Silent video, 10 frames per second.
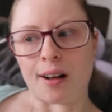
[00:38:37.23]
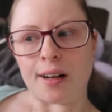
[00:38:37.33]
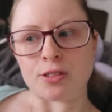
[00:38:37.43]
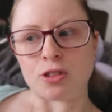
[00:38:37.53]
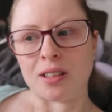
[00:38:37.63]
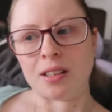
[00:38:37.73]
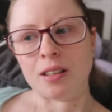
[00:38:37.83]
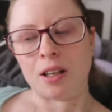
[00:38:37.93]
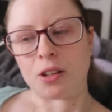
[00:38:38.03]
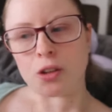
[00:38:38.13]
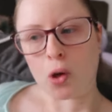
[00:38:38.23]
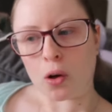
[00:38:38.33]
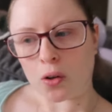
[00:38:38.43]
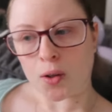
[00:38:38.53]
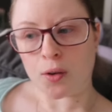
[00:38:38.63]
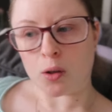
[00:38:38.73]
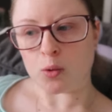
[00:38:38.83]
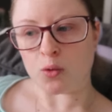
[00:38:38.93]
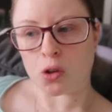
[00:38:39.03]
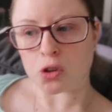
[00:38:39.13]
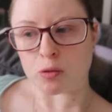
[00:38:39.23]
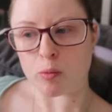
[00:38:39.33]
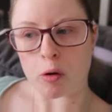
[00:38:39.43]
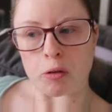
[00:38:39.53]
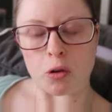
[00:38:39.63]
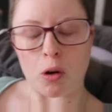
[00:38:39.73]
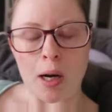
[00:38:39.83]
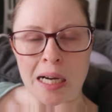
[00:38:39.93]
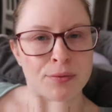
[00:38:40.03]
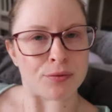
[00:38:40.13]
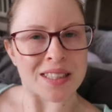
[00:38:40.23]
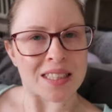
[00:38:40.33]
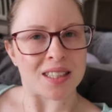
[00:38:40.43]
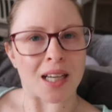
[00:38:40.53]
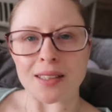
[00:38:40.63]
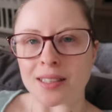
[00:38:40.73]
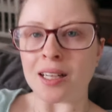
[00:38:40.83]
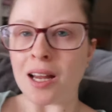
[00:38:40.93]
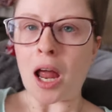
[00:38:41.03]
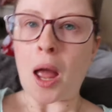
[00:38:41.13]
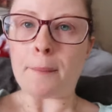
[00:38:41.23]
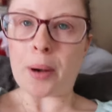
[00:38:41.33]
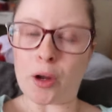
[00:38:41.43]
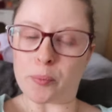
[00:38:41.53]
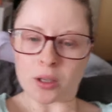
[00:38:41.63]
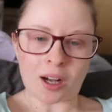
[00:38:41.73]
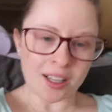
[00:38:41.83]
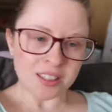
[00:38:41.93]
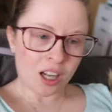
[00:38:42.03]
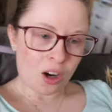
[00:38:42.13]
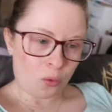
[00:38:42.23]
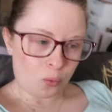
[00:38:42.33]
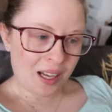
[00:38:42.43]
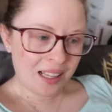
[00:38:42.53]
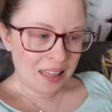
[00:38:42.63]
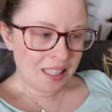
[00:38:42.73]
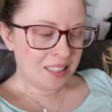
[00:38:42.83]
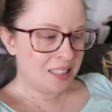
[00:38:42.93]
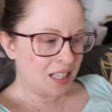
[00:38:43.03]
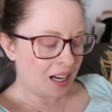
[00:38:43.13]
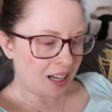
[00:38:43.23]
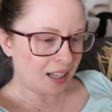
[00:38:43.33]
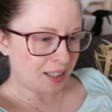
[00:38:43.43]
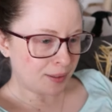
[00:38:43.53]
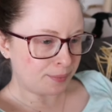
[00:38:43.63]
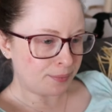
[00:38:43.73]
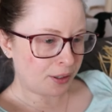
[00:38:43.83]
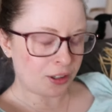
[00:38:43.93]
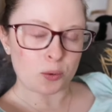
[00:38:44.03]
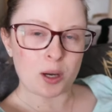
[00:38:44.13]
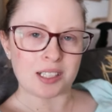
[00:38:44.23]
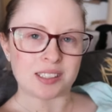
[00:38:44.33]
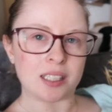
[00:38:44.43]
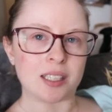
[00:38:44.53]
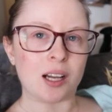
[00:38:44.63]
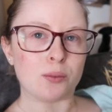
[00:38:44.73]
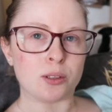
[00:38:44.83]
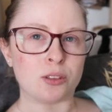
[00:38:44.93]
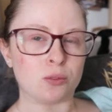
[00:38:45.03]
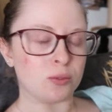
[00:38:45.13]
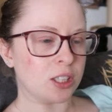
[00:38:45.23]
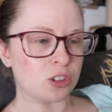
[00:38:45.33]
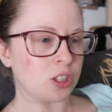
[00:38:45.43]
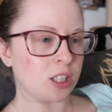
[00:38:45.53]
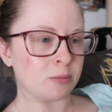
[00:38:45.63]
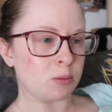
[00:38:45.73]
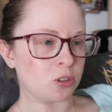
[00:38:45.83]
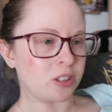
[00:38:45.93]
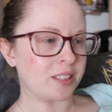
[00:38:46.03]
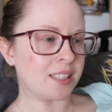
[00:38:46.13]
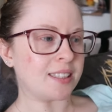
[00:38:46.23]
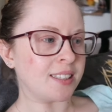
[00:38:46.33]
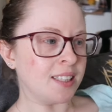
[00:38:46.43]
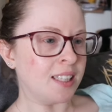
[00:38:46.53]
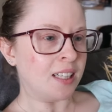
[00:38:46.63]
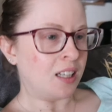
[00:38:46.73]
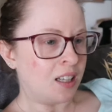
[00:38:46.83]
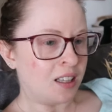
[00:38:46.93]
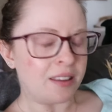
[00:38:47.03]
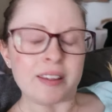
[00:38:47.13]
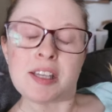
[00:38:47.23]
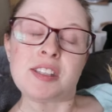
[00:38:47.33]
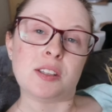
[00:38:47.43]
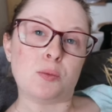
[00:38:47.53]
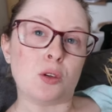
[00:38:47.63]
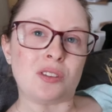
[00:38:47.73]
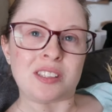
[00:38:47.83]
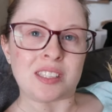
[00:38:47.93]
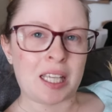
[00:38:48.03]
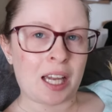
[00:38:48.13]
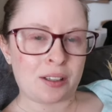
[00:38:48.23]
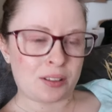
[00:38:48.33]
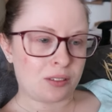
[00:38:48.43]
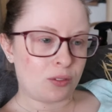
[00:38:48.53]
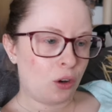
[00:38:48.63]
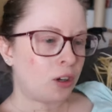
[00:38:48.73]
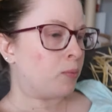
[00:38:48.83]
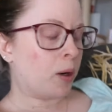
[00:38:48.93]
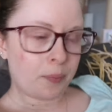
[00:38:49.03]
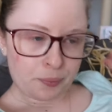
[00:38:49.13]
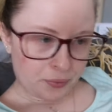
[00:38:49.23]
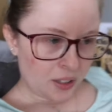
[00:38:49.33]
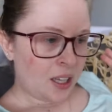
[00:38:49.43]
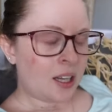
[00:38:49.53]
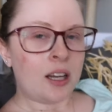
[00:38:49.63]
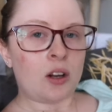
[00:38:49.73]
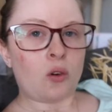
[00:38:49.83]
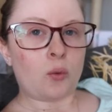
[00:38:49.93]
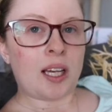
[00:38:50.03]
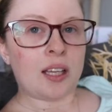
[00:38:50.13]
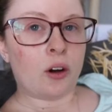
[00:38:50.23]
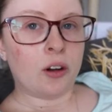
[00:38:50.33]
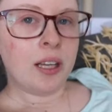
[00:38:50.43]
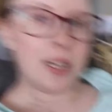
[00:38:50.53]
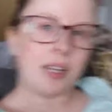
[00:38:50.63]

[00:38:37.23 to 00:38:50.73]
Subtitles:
Actually, I don't know if I will vlog tomorrow or not. I haven't really decided, but I hope you guys are well. I don't know why I say that when you're literally going to be watching this near towards the end of the vlog, but we live on.